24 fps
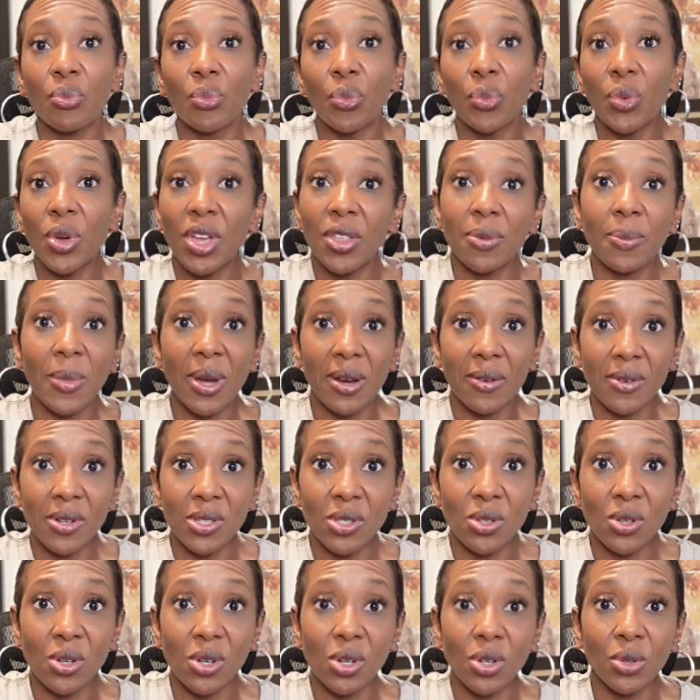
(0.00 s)
with my
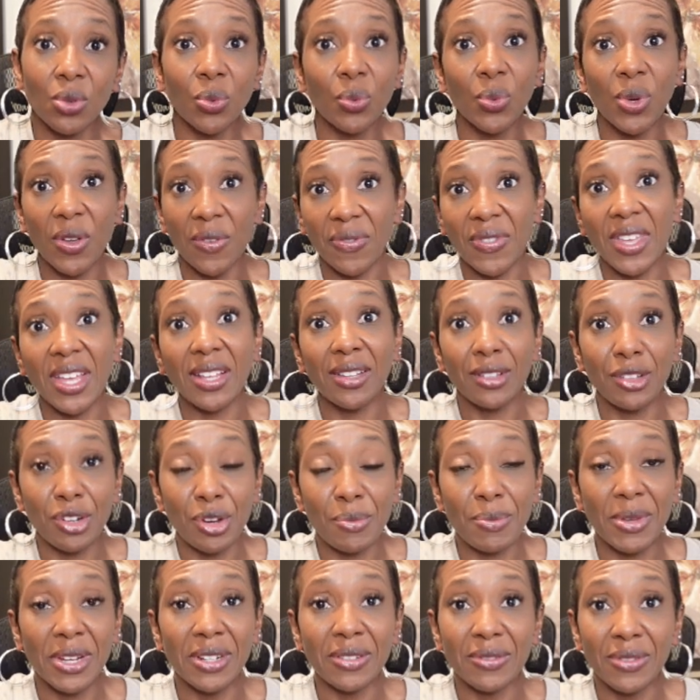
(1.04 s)
result, with that
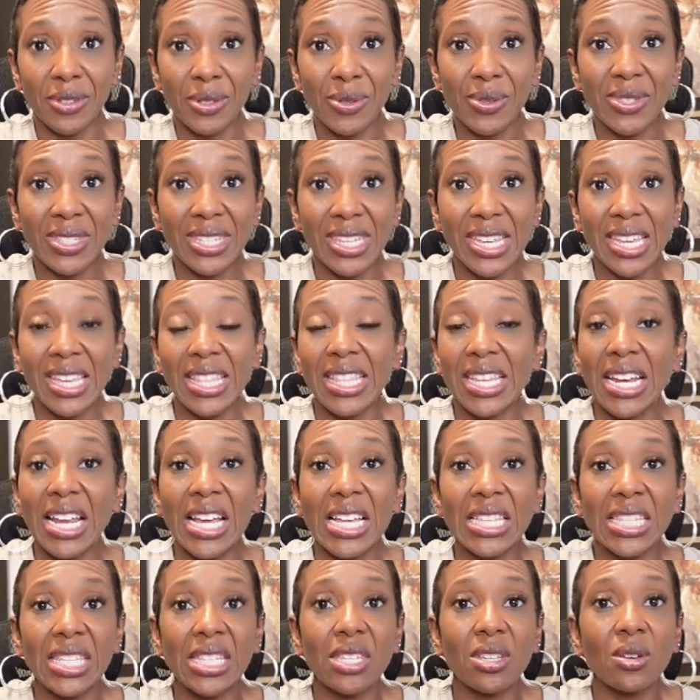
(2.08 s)
little bit of loose skin that
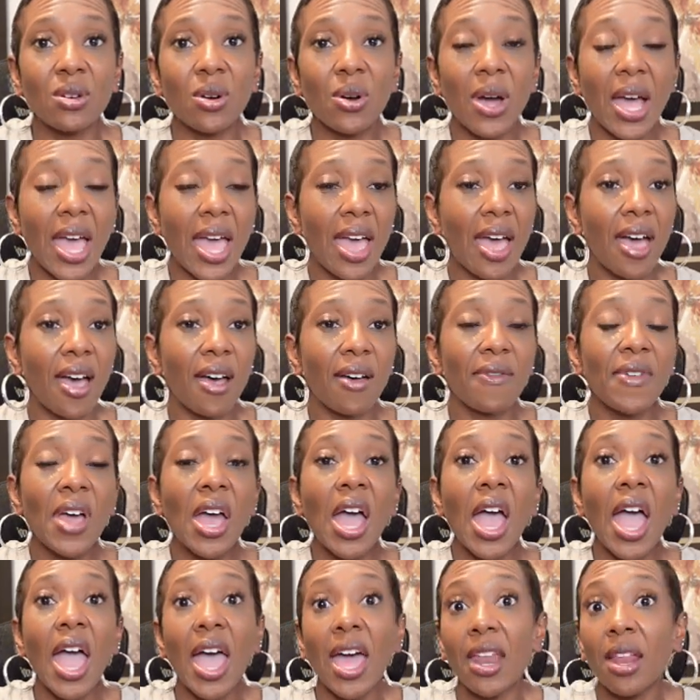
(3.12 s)
I still have,
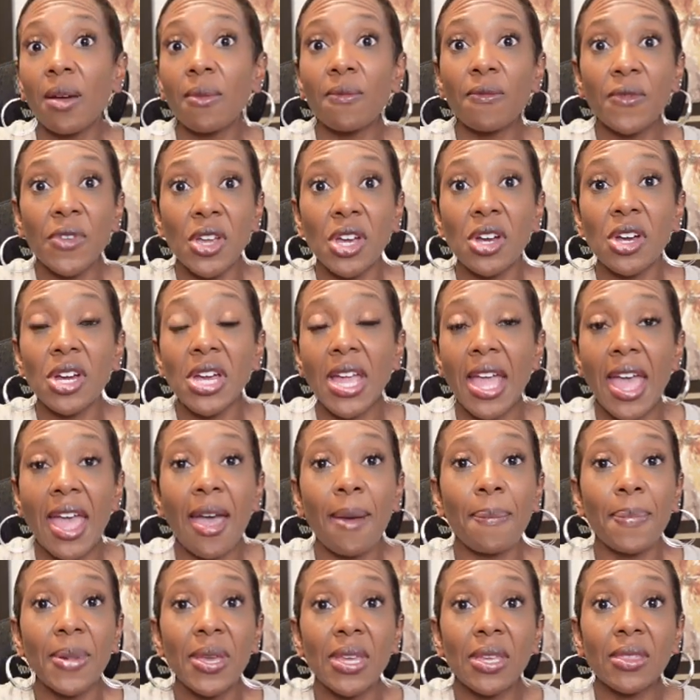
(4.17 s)
and I'm very
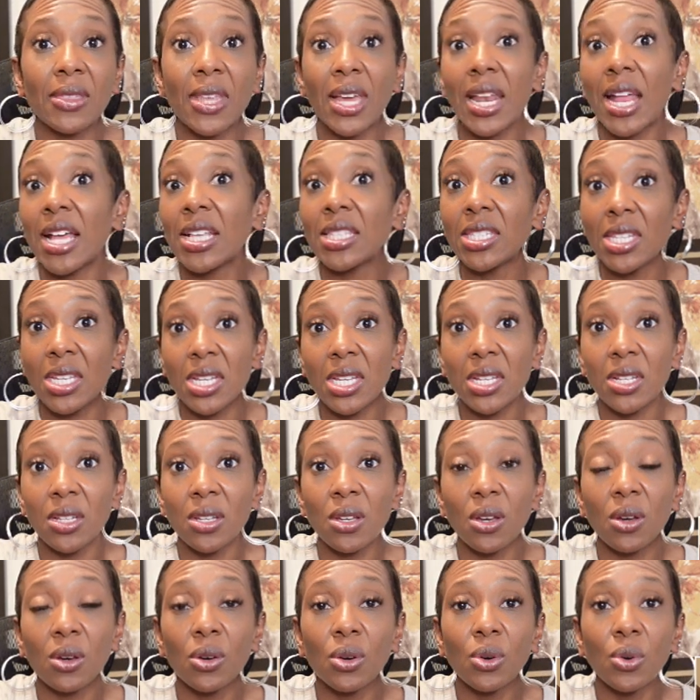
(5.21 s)
happy that I didn't
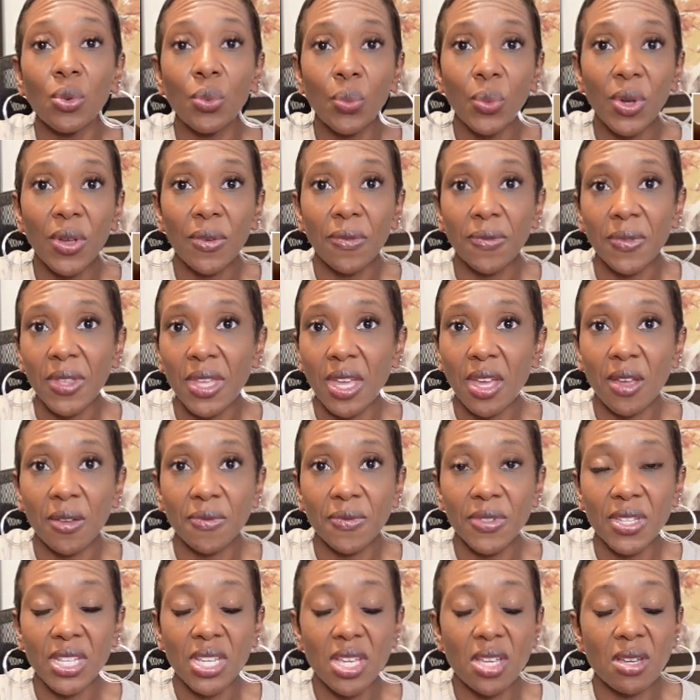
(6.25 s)
go with the
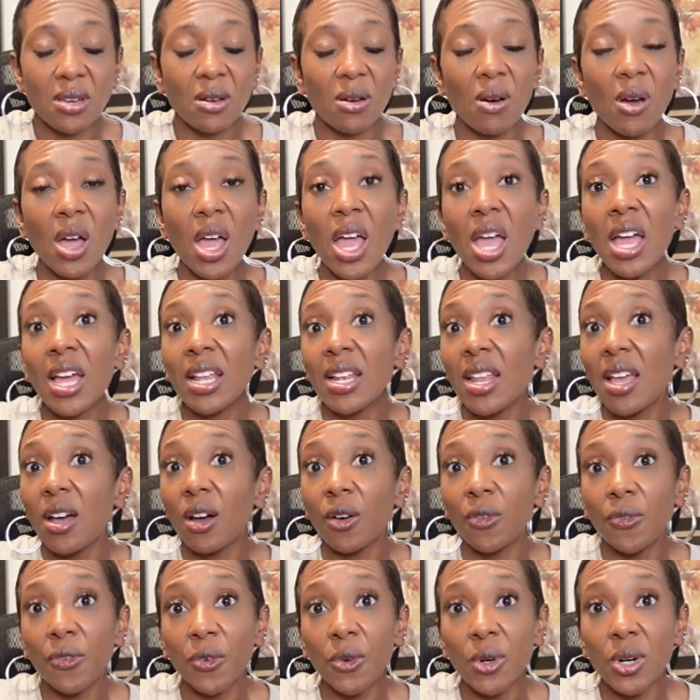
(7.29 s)
FDL.
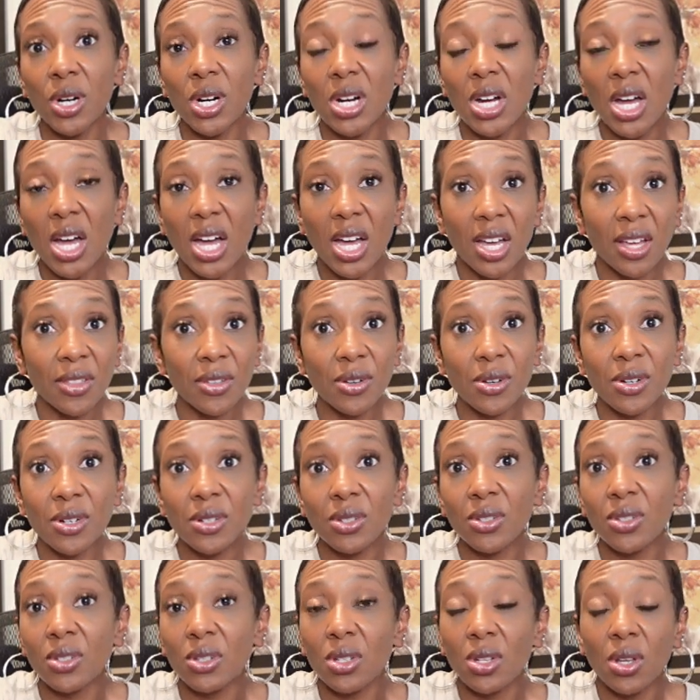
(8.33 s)
Now for
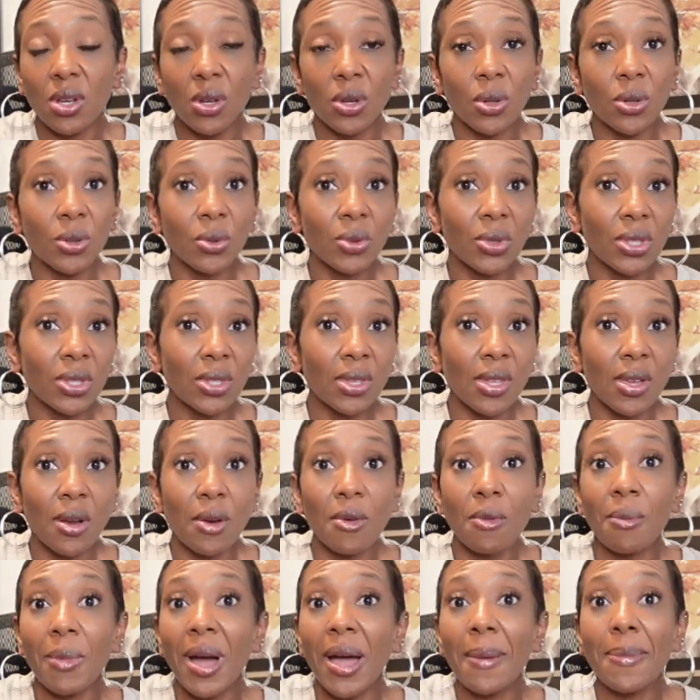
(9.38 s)
others, you know,
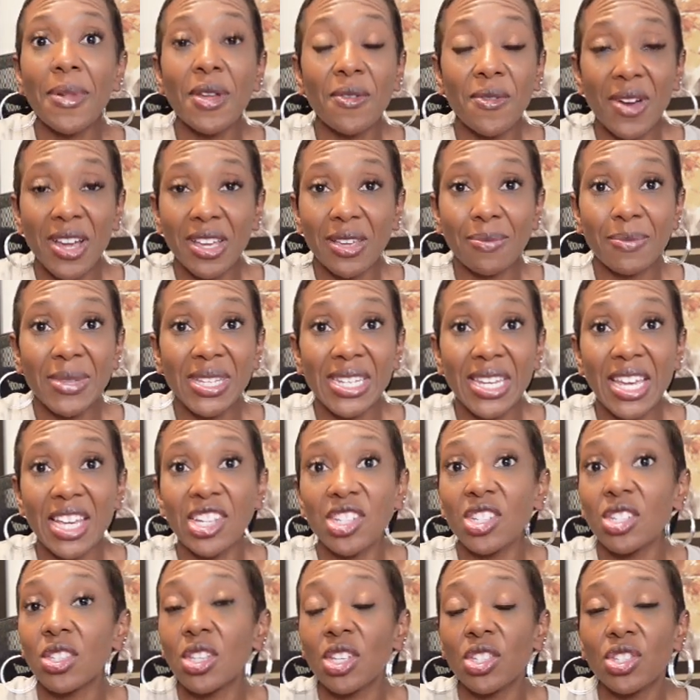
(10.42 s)
there might be a
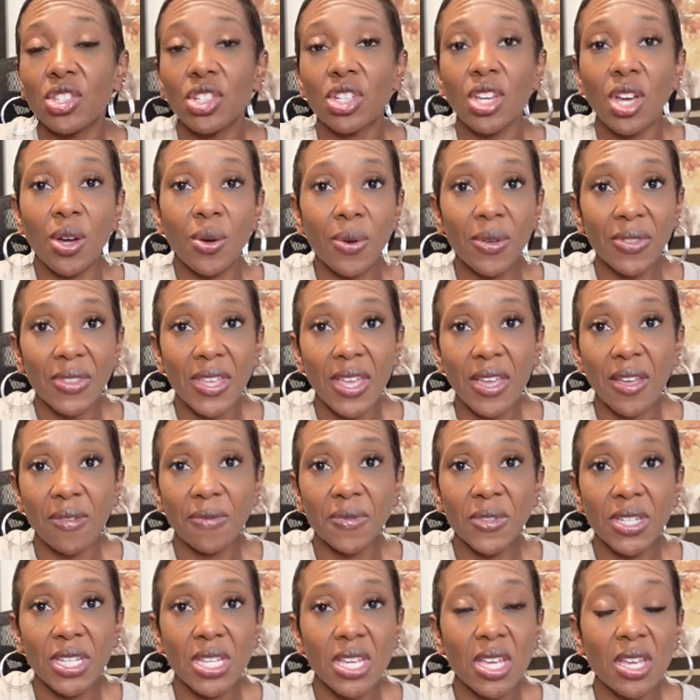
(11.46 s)
recommendation that you go with the
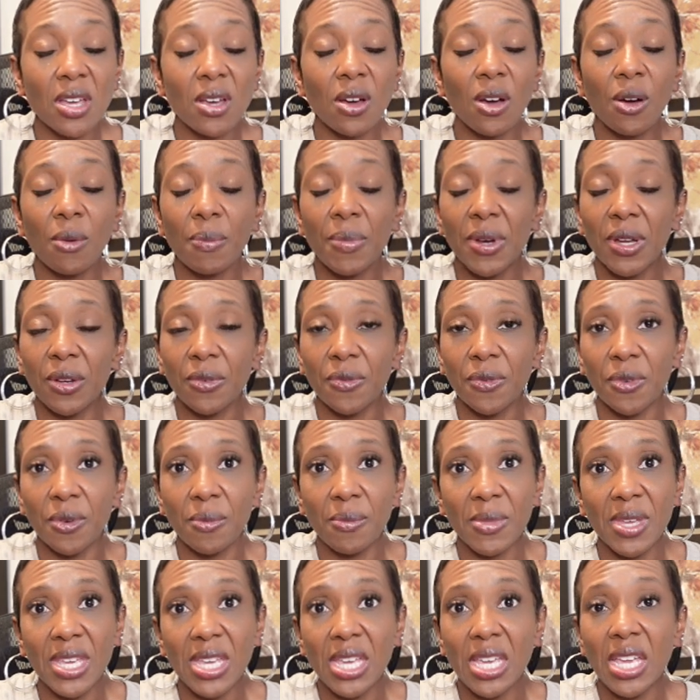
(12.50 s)
FDL, but for
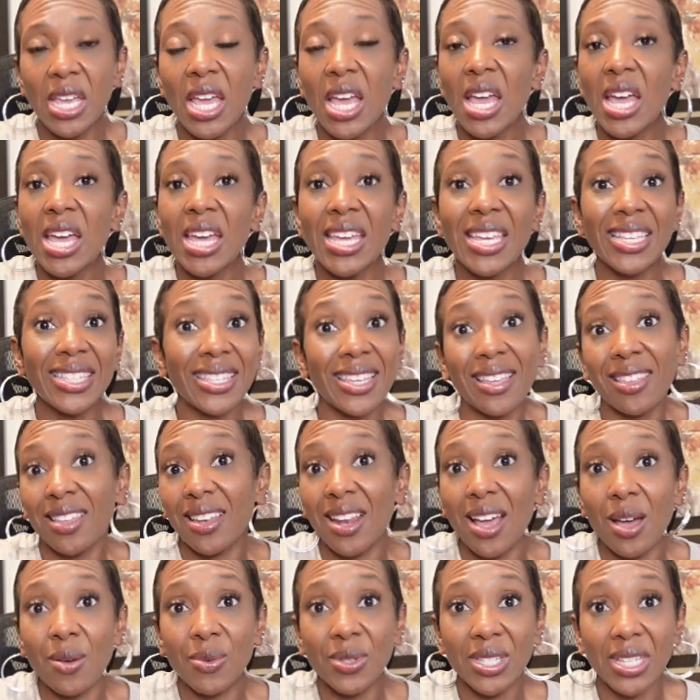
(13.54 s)
me, he said
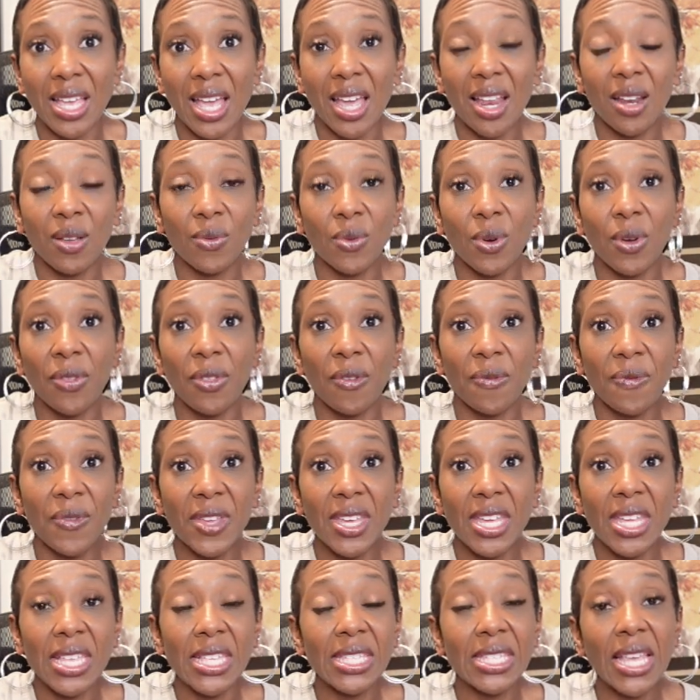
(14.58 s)
that I was kind of on the
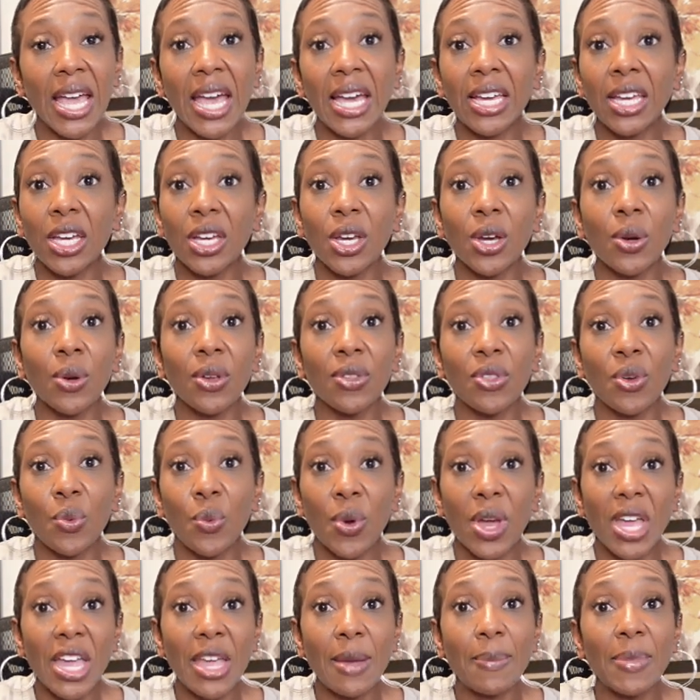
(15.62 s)
fence. I could go either
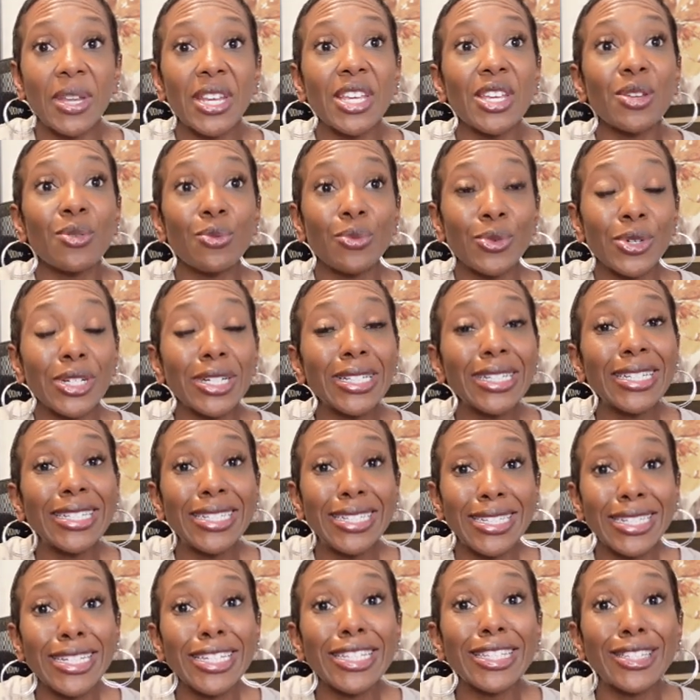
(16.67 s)
way, but he really
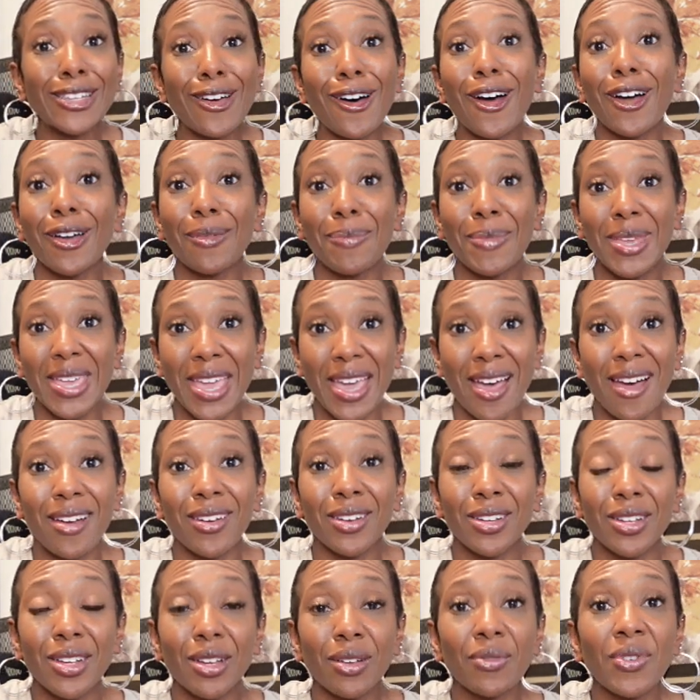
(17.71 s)
did talk me
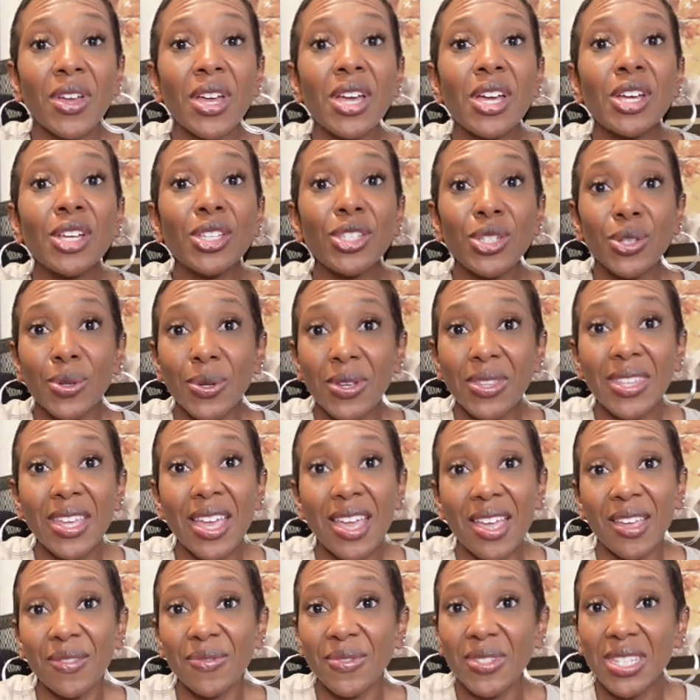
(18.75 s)
out of doing the
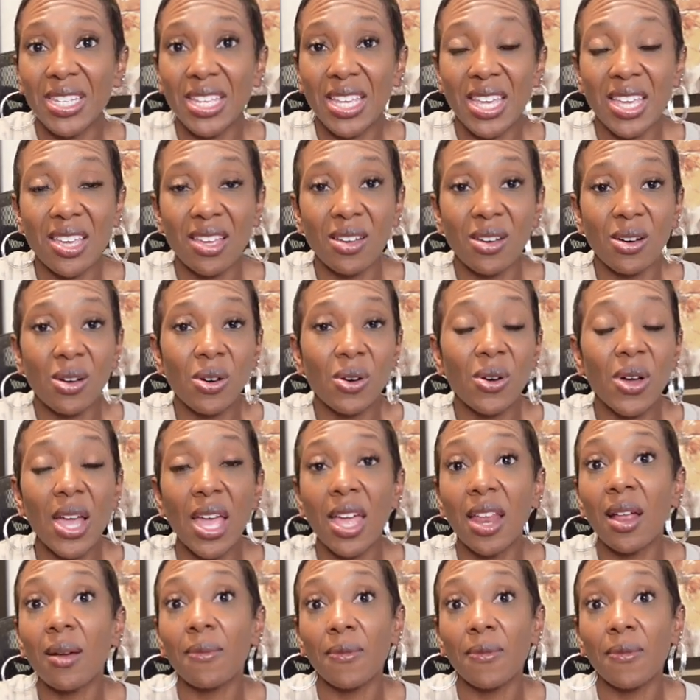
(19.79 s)
FDL, and I'm